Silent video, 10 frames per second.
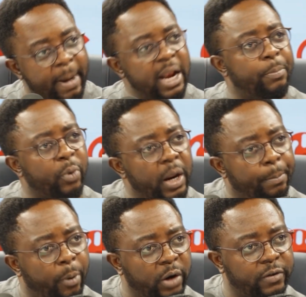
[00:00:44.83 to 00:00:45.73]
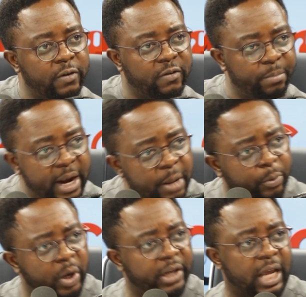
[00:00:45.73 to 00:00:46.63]
manipulate policies,
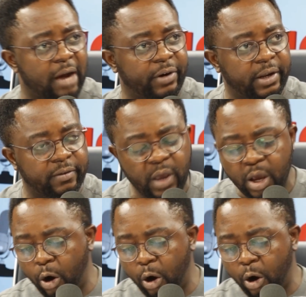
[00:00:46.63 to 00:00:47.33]
manipulate governance,